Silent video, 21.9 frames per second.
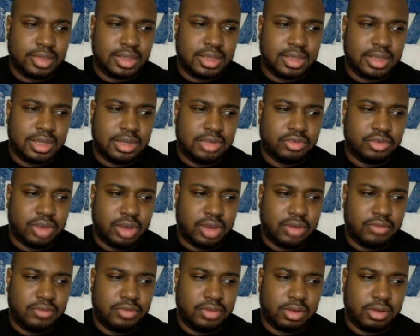they're
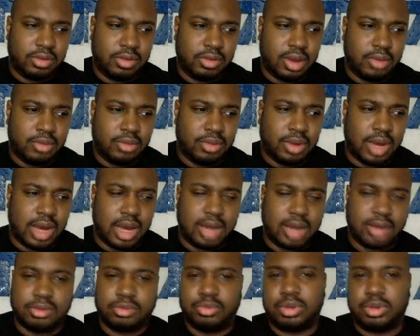trying to figure out, well,
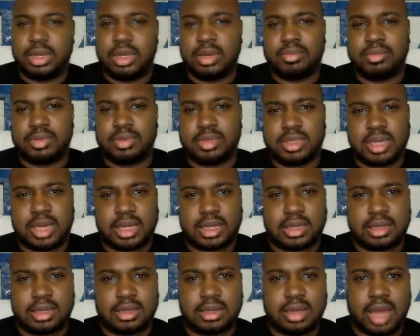how do we
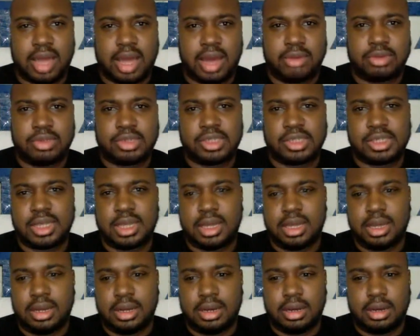protect our
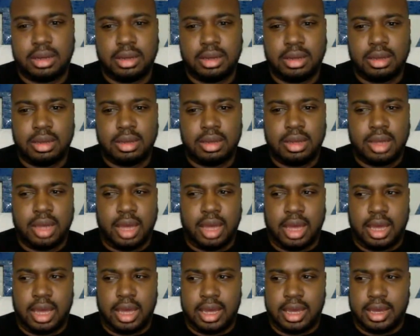son?
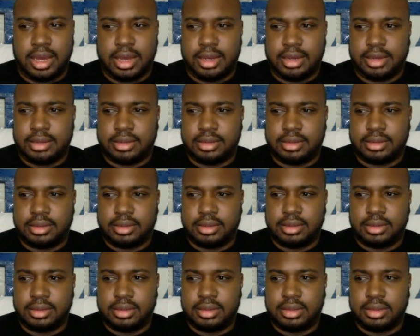And
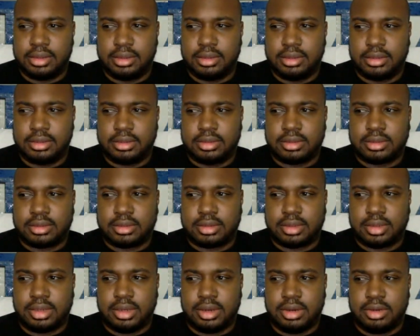
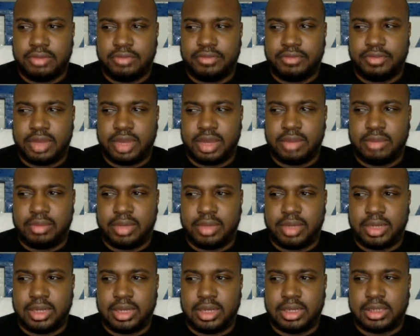for them,
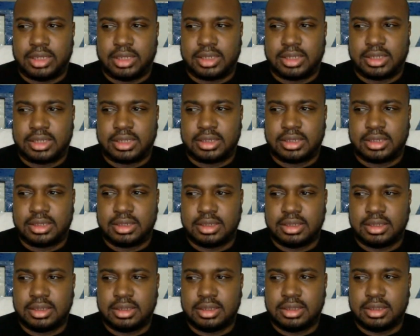it's
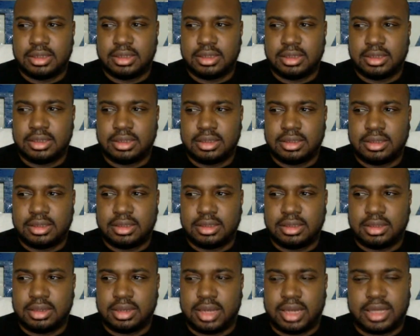
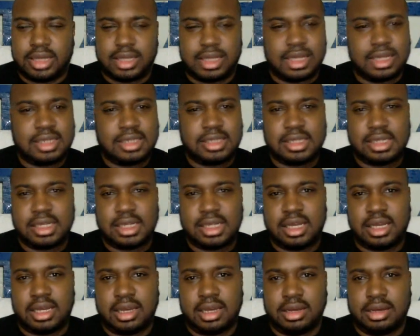like they
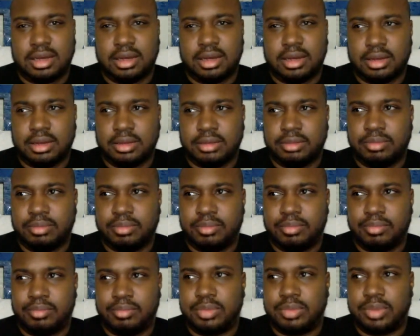see
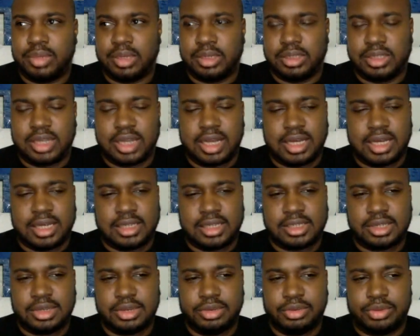John
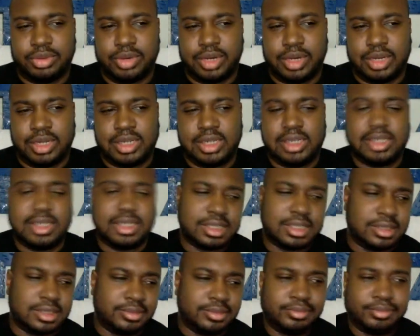Stone, and
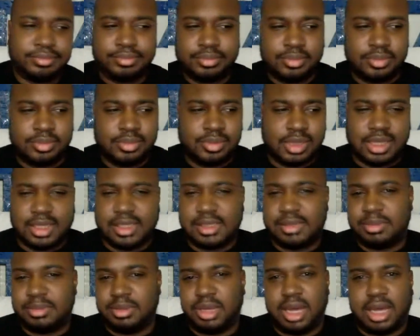
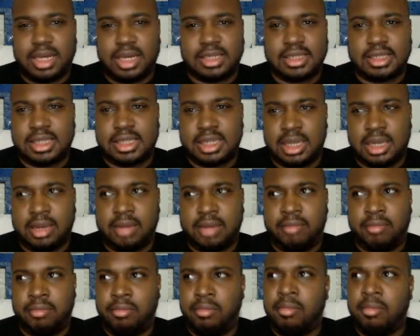let's be honest, he